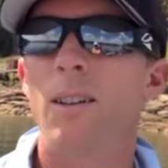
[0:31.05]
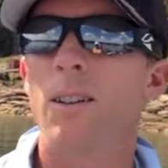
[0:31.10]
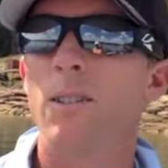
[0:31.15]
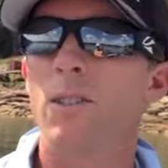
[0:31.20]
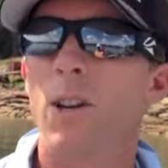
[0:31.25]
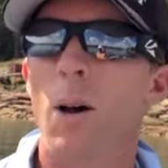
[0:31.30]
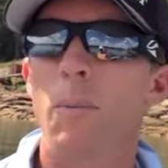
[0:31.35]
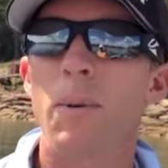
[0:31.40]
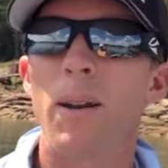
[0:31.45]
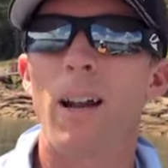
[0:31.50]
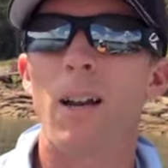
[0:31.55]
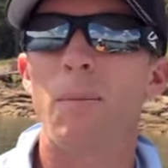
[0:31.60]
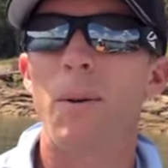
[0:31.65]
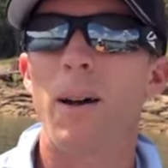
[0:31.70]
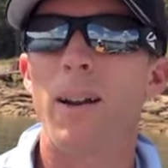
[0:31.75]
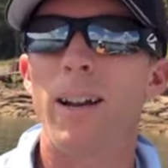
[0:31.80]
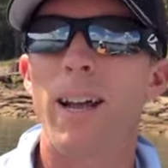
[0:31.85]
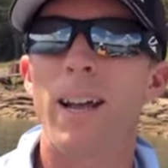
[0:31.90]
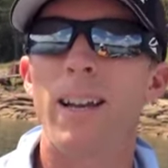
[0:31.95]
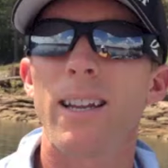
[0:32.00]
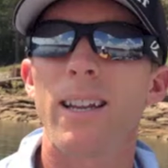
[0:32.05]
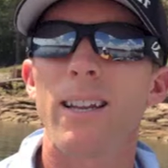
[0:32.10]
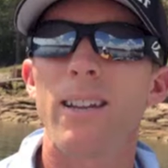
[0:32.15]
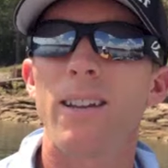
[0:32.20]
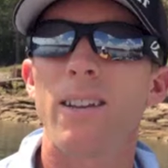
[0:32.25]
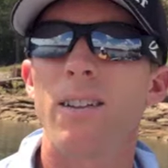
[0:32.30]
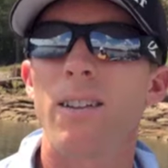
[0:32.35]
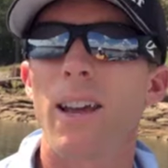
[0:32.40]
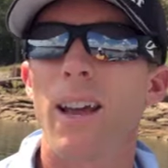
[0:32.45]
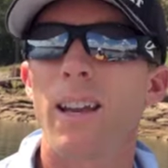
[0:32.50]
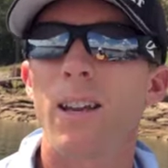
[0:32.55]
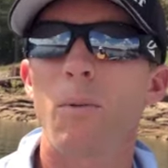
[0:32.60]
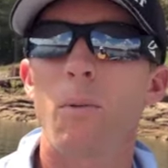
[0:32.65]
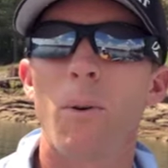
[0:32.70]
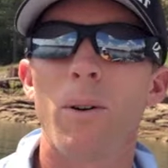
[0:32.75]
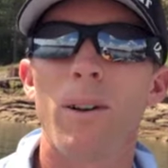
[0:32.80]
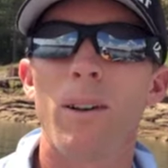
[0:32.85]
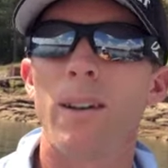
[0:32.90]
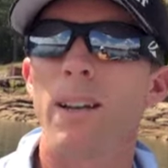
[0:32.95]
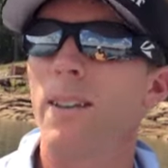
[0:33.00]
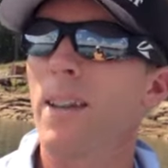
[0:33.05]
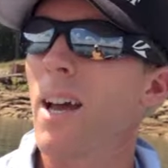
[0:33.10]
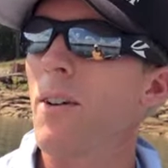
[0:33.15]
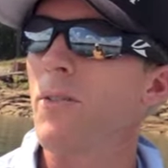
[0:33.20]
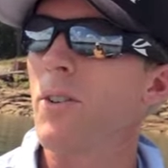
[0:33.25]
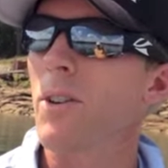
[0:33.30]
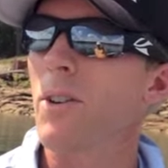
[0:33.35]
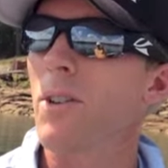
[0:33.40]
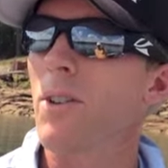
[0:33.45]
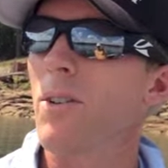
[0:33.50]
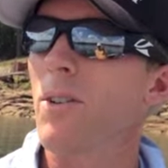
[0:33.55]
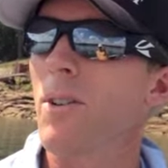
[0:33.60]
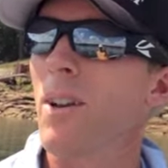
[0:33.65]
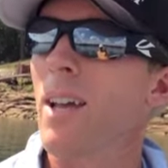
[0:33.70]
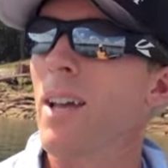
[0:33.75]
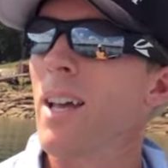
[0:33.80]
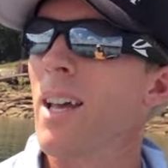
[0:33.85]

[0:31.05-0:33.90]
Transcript: topping out about 80, 81 in the afternoon.